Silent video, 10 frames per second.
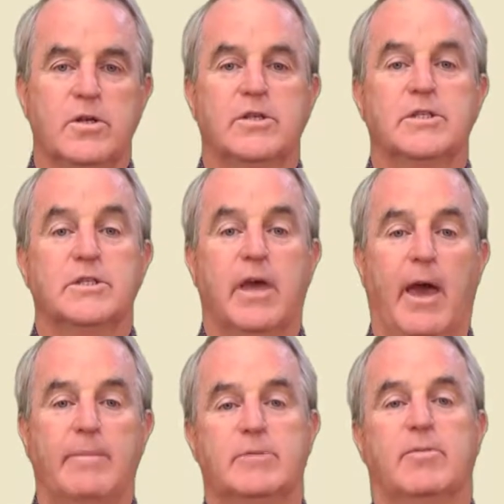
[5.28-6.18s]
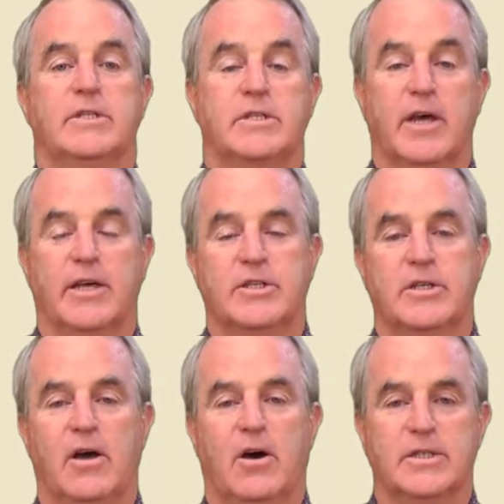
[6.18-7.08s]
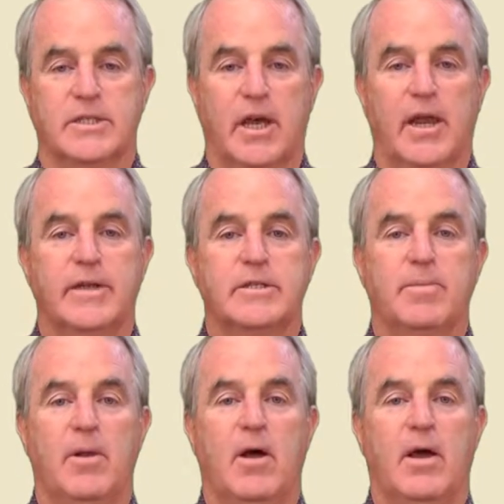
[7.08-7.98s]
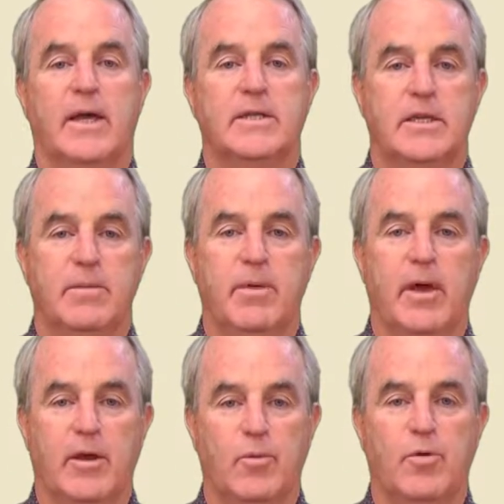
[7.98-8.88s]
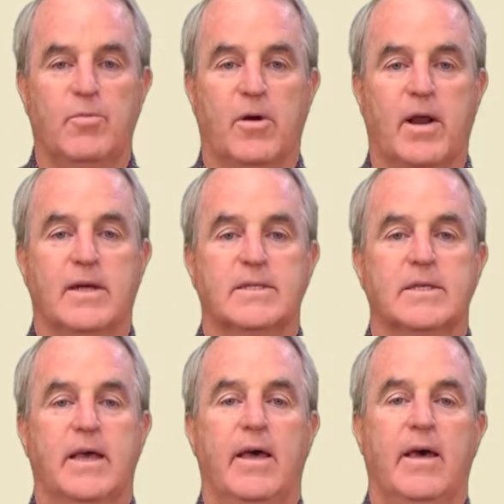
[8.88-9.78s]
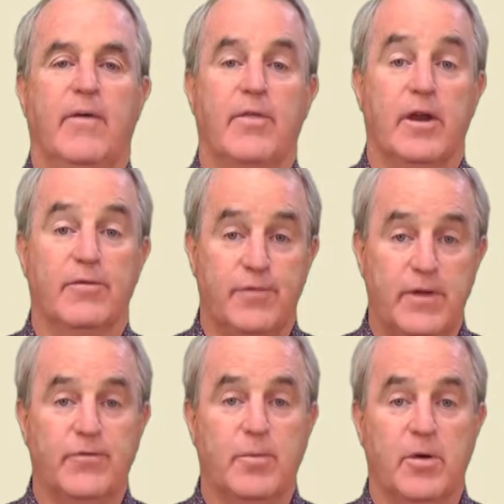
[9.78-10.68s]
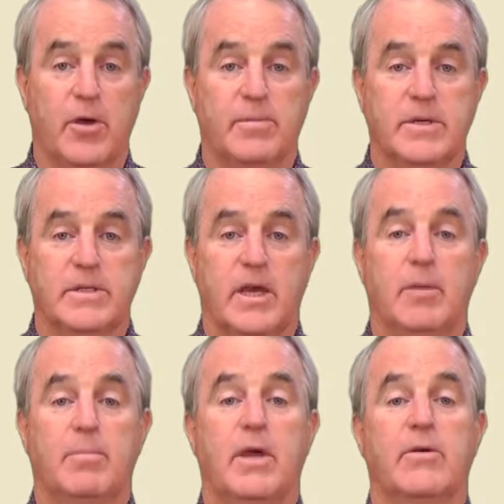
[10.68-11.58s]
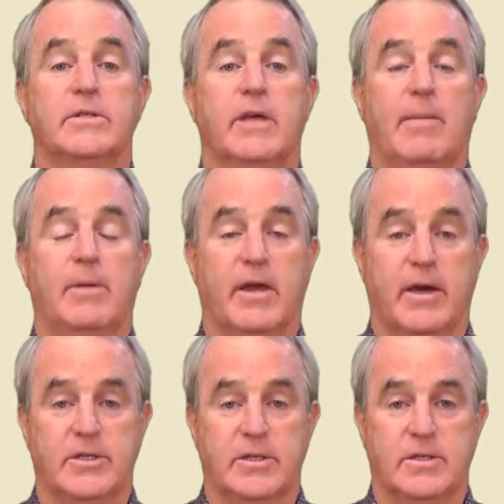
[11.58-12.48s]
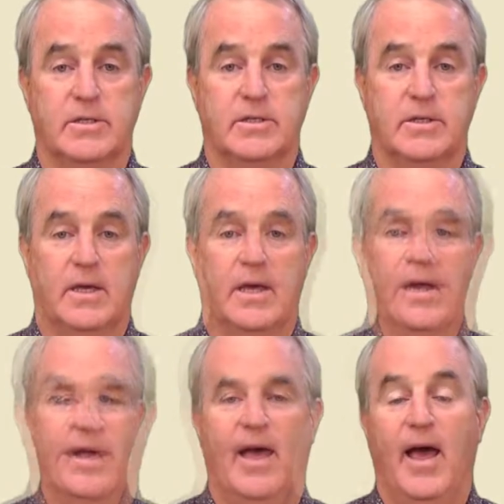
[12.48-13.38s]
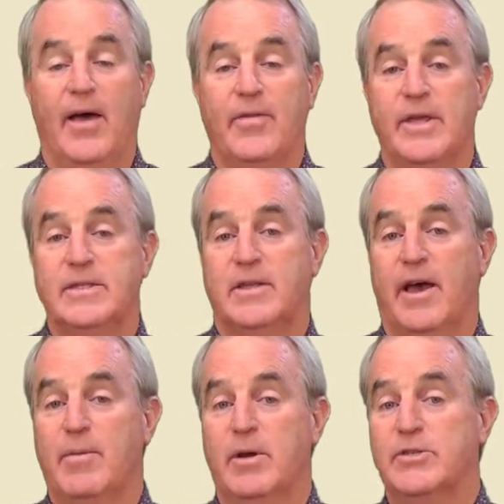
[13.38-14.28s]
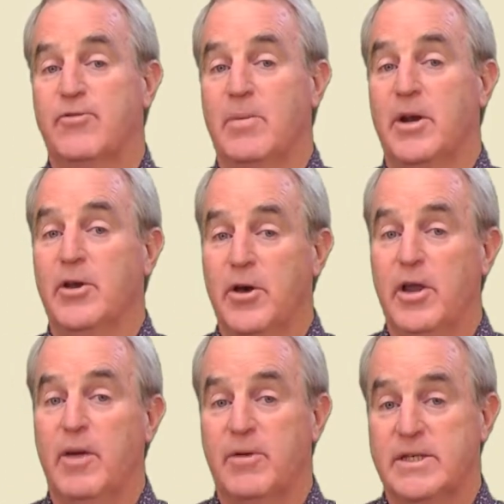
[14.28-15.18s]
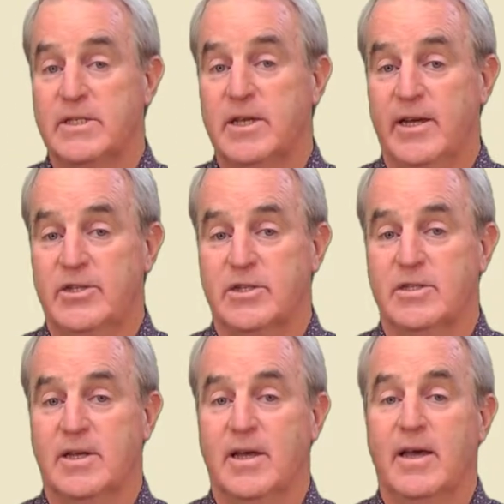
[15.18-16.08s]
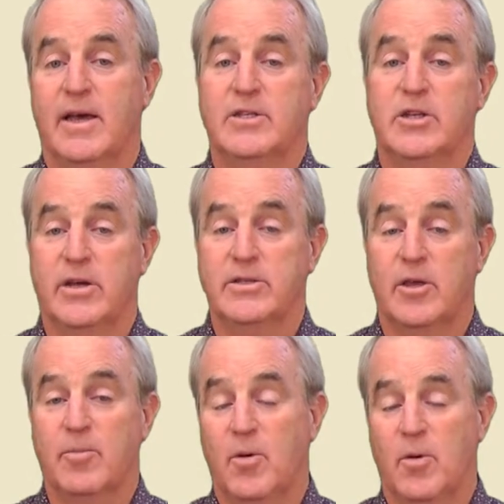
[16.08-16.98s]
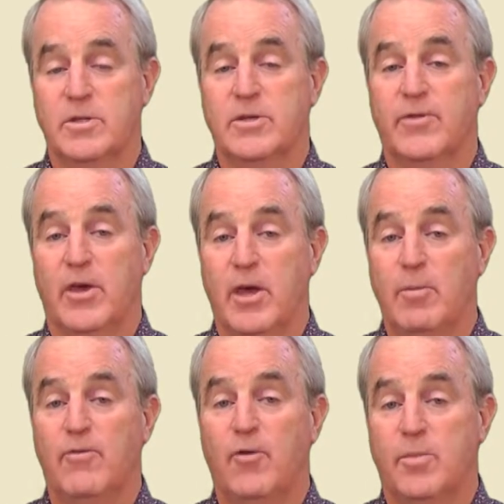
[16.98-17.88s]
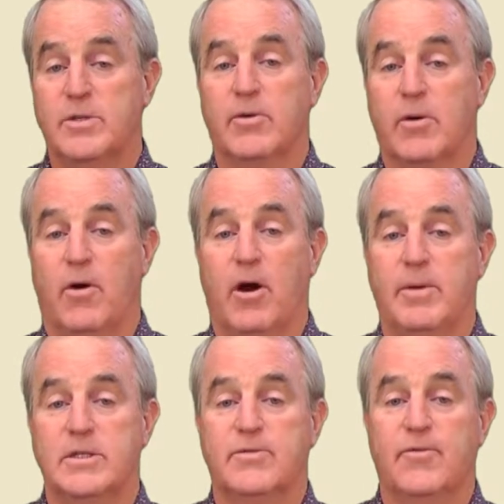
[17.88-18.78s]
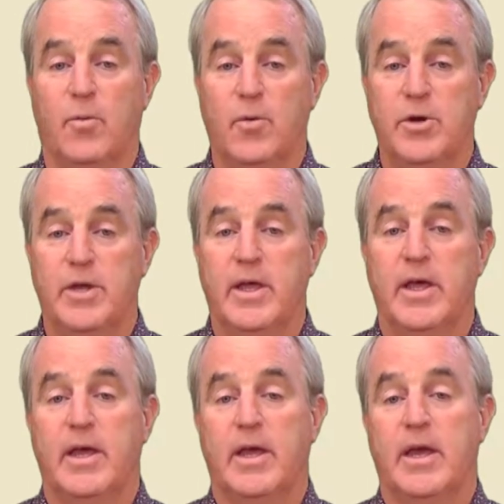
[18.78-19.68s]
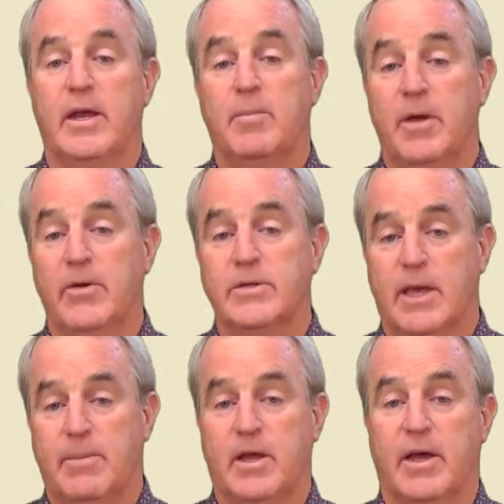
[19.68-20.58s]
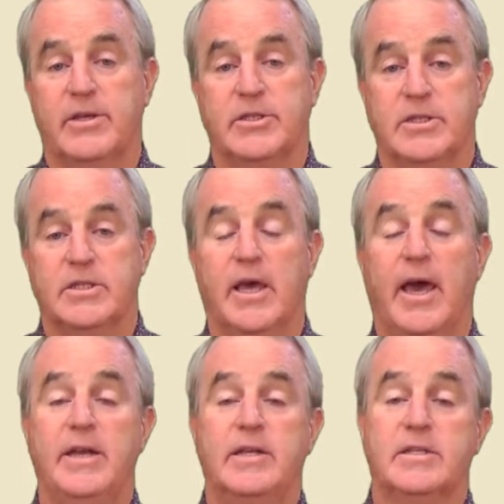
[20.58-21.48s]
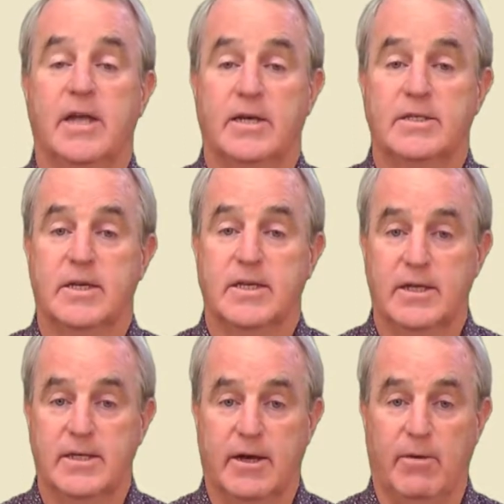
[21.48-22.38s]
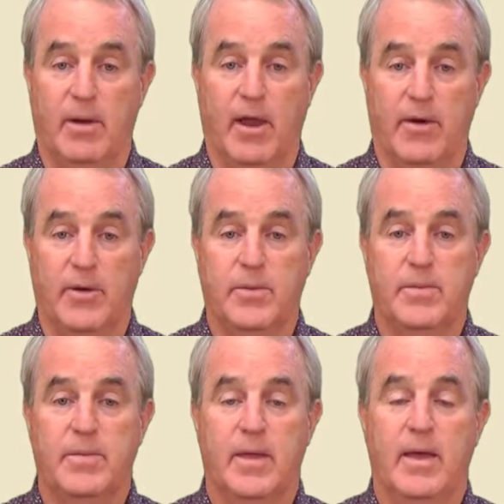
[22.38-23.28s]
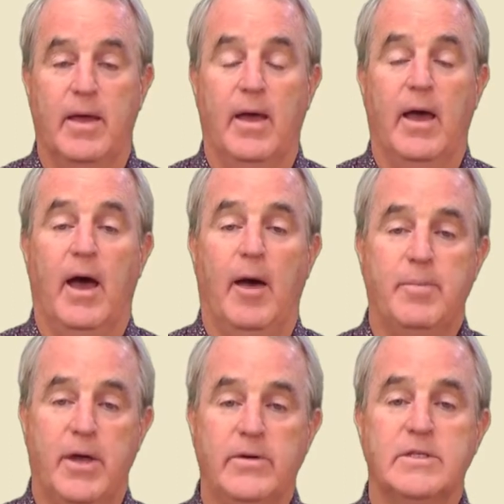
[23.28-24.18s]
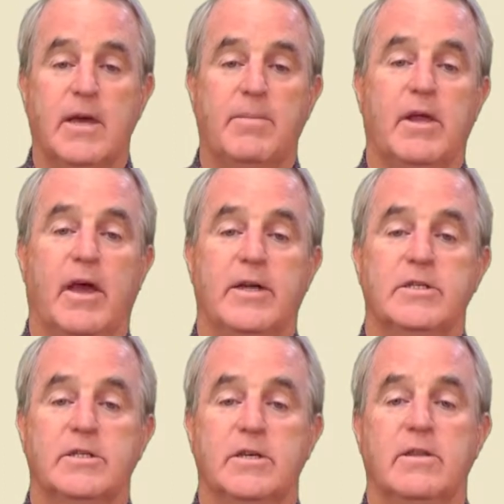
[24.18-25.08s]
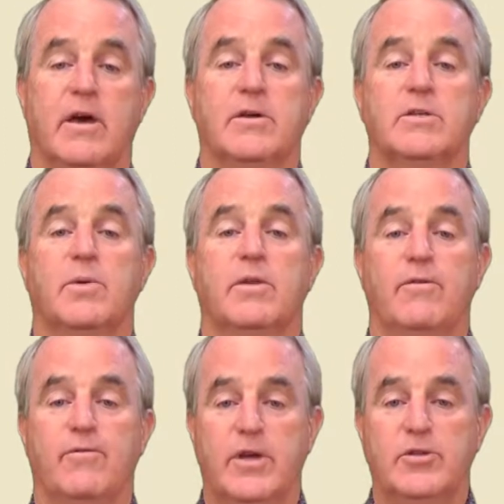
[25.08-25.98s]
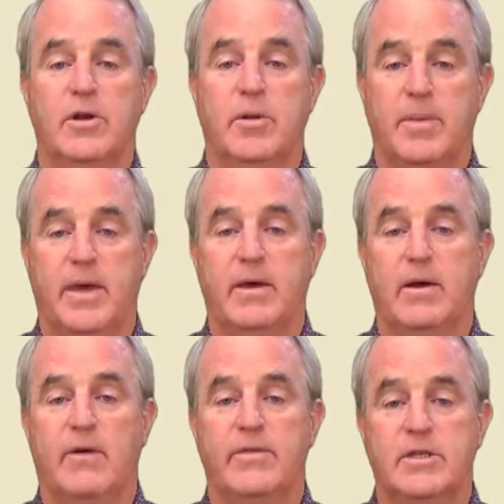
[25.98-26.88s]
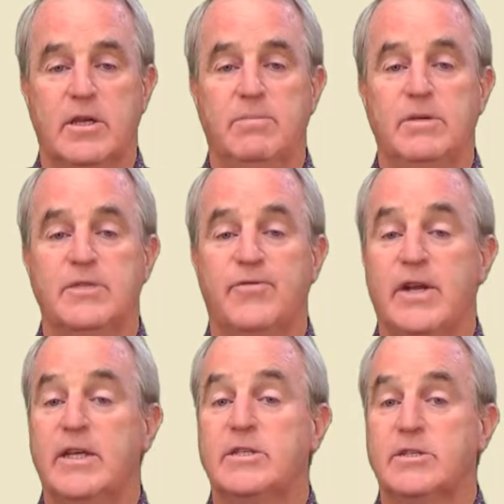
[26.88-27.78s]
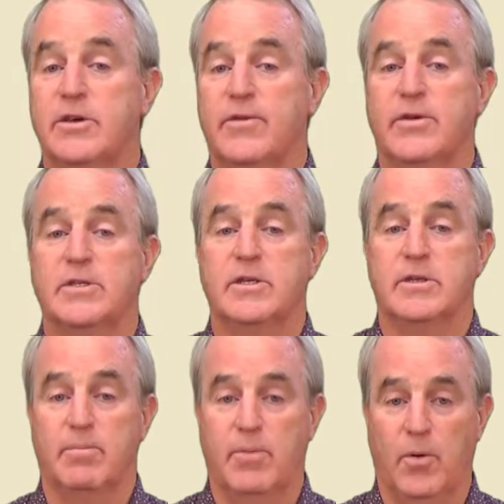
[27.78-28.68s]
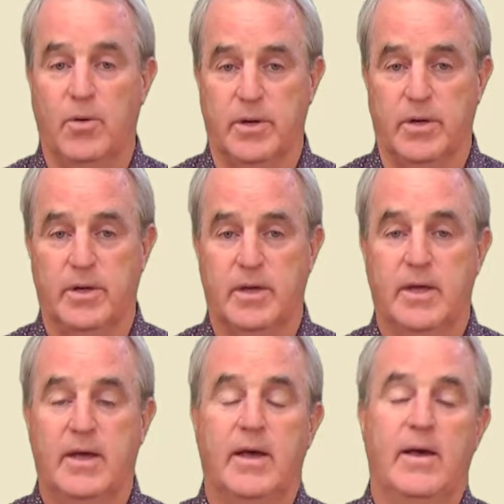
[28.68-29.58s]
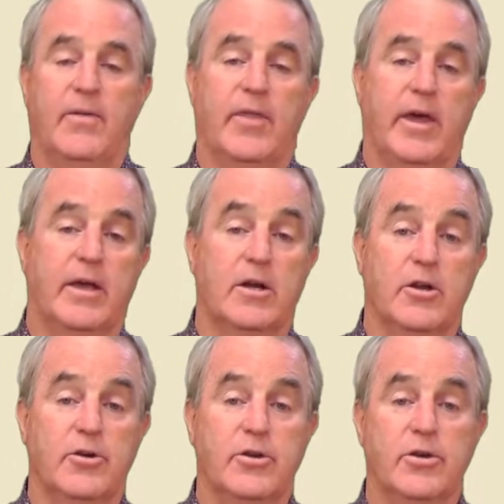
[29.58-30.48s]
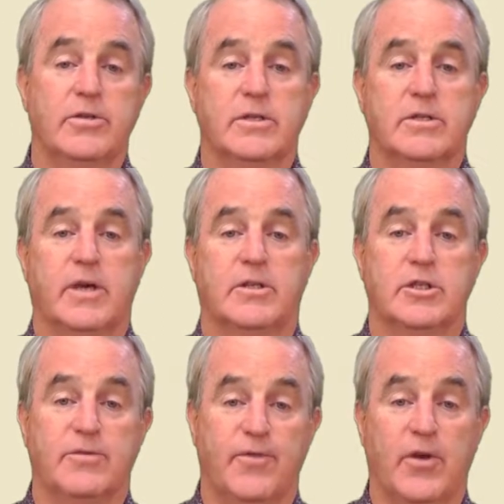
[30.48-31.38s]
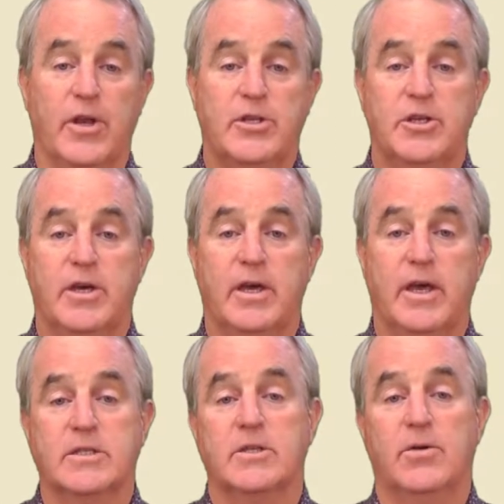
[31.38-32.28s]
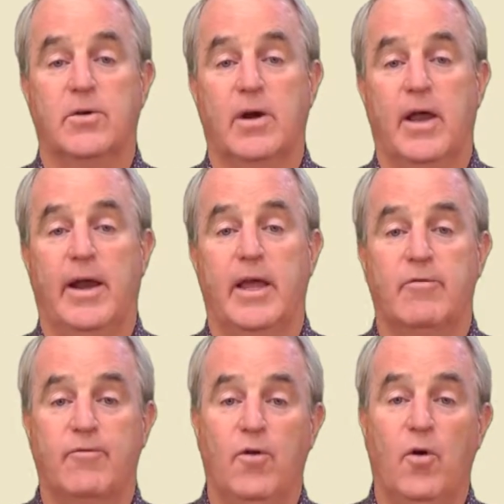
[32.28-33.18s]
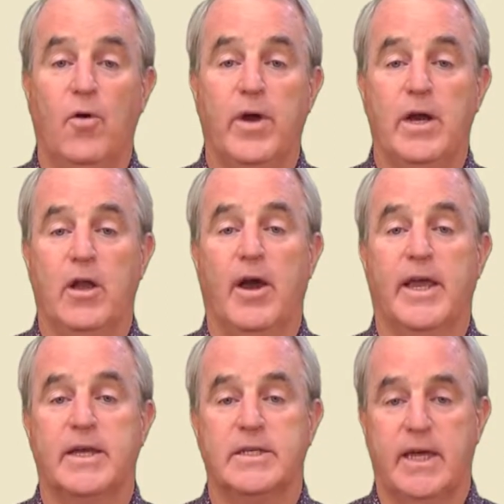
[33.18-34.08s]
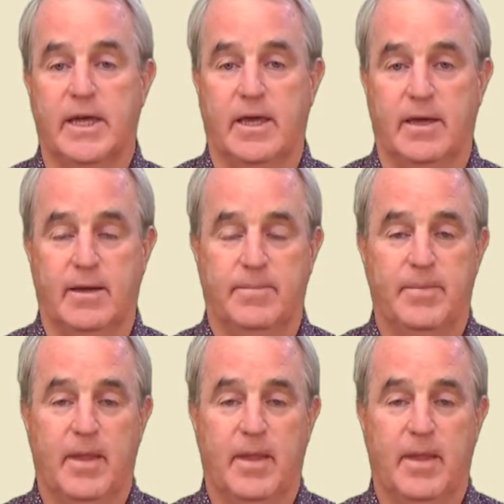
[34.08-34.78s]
Wood Solutions Campus presentation on selling and supplying timber and wood products that are fit for purpose in appearance applications. This table is from an earlier presentation and shows the importance of key performance requirements for wood in appearance applications and discussed in detail below. Appearance applications are those where the visual appeal of the timber's finished surface is important. They include uses such as furniture, external cladding, flooring, lining and decking.